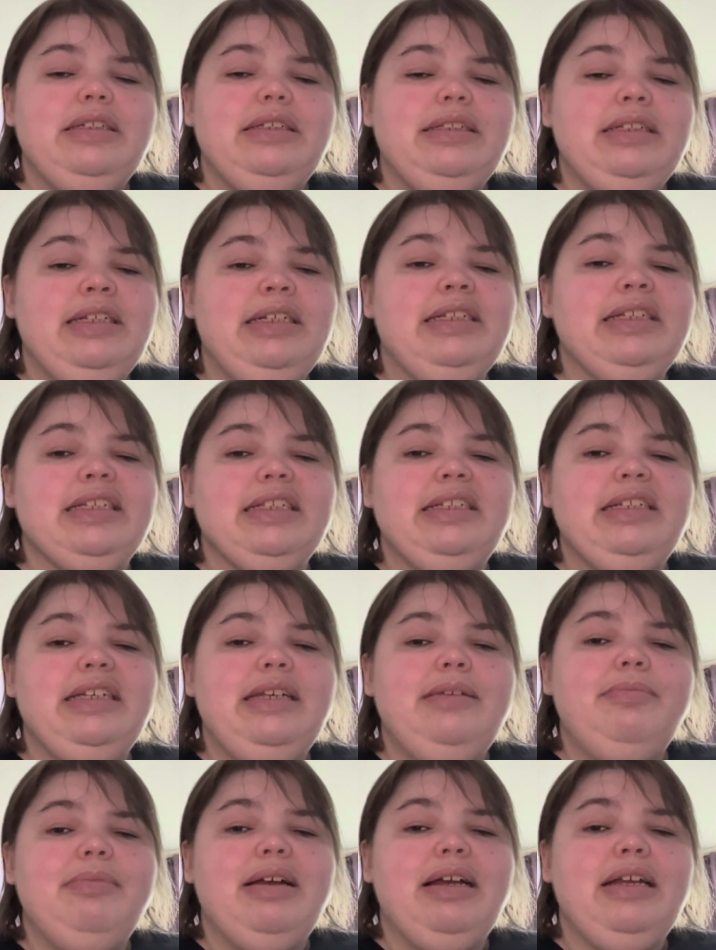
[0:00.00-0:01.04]
leads the
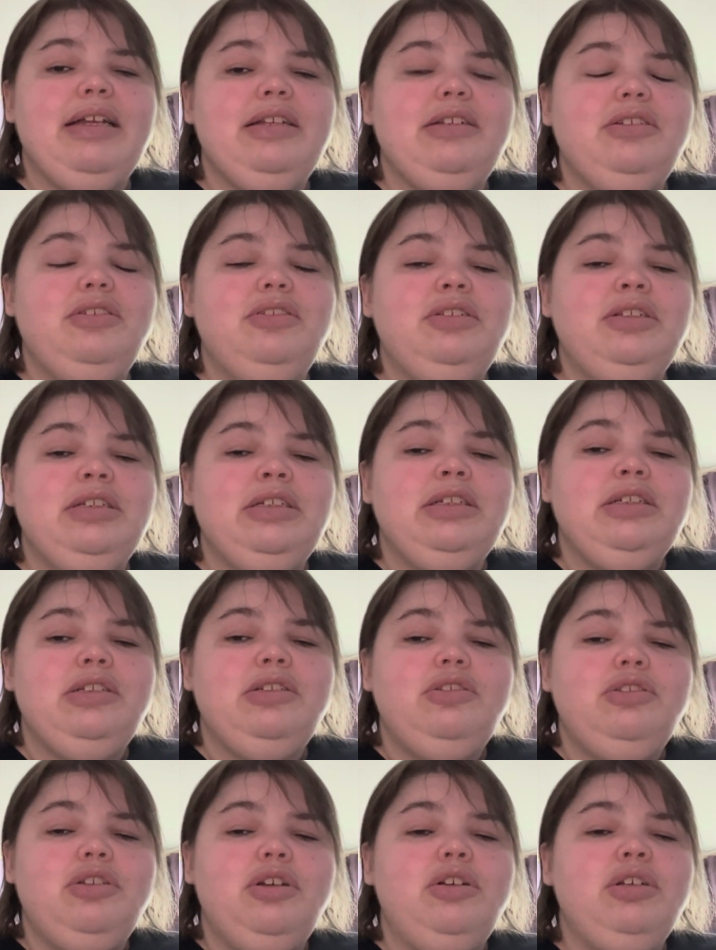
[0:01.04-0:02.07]
team and
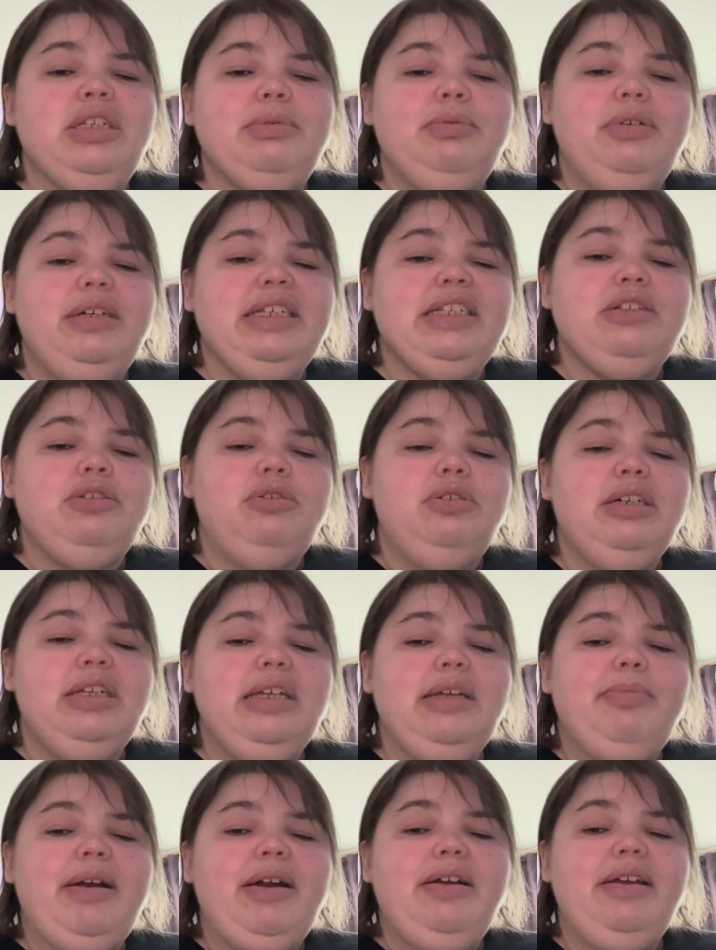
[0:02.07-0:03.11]
knows what he's
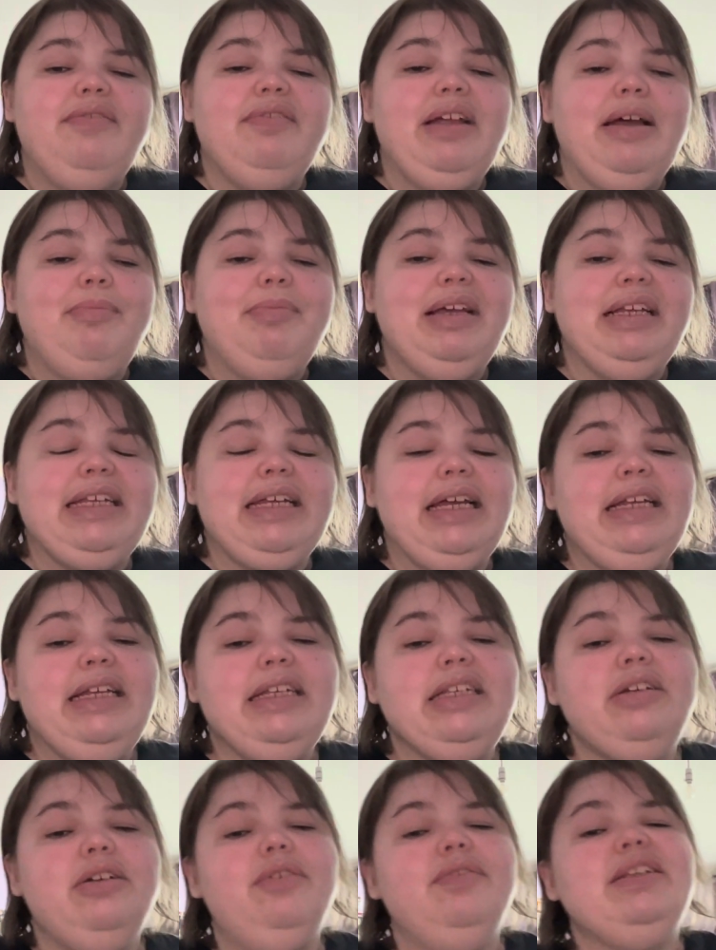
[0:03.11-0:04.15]
talking about, if that makes any
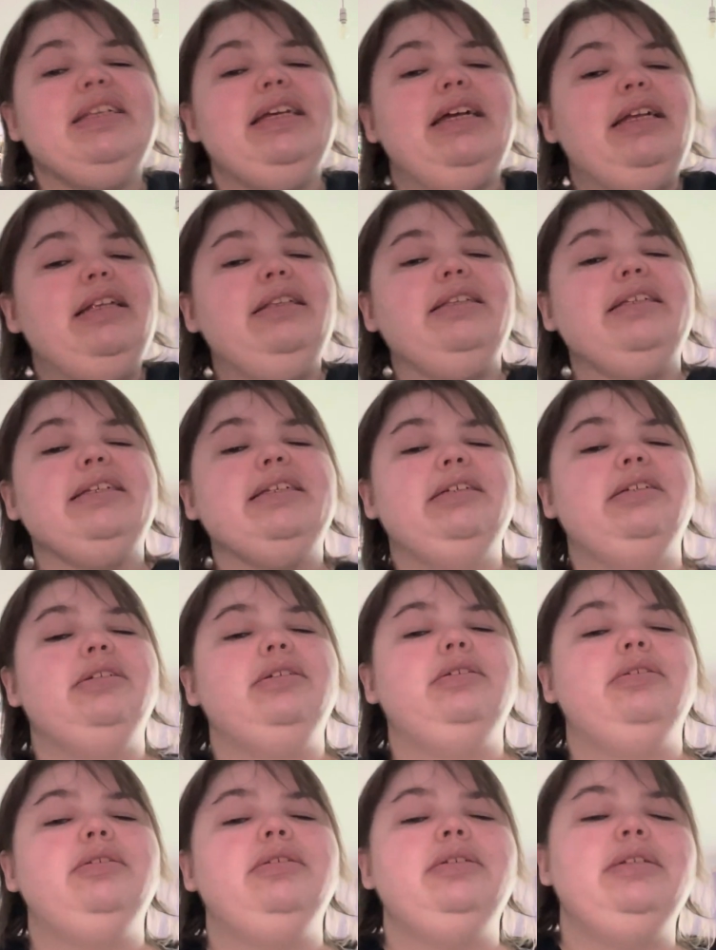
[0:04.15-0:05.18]
sort of sense.
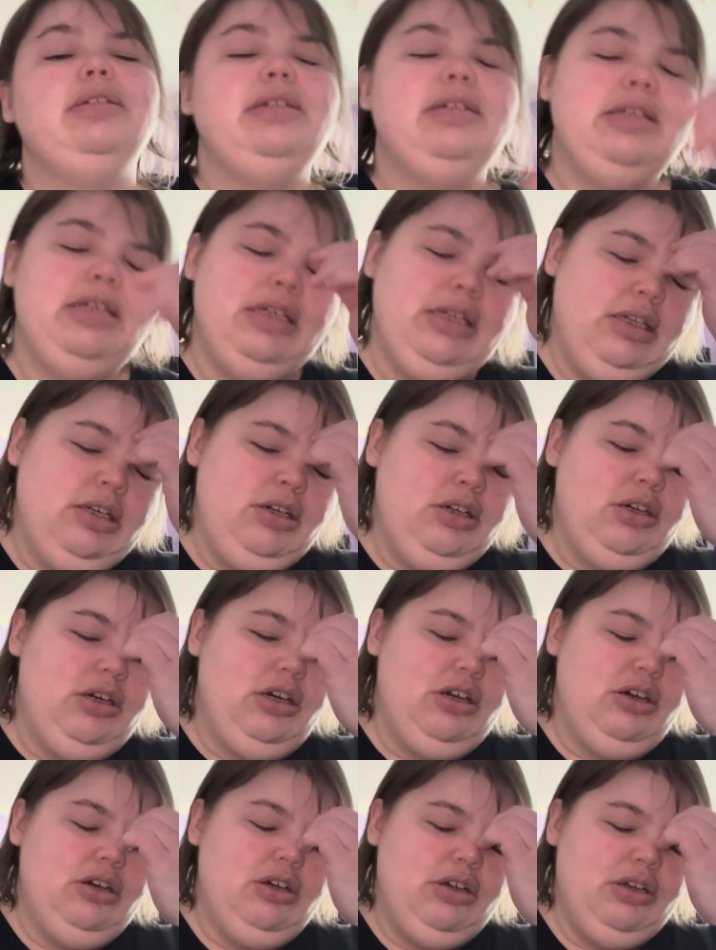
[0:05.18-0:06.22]

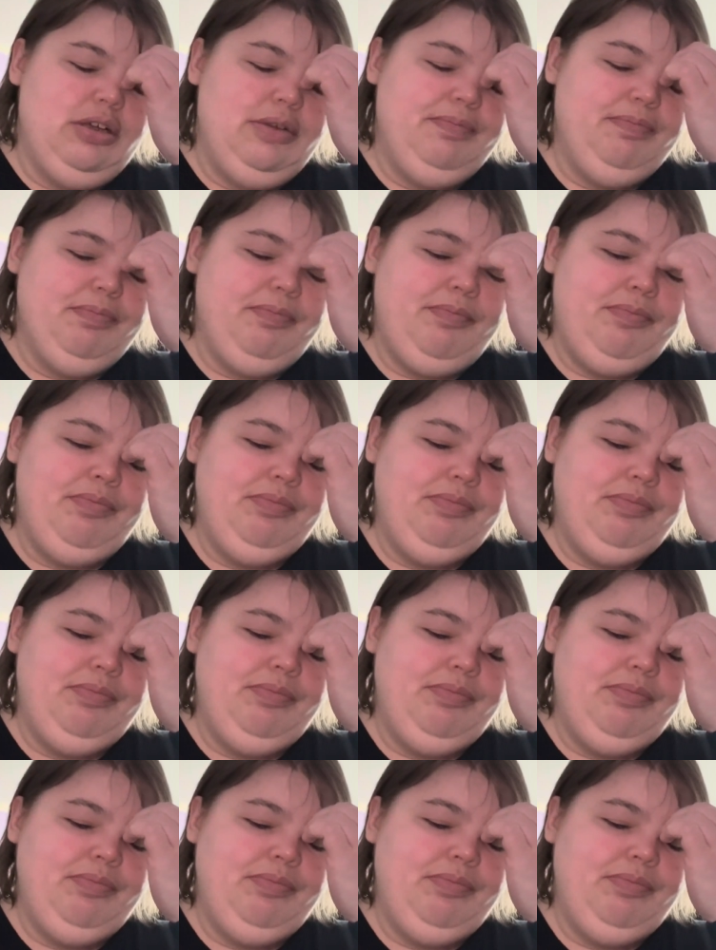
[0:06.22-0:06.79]
Then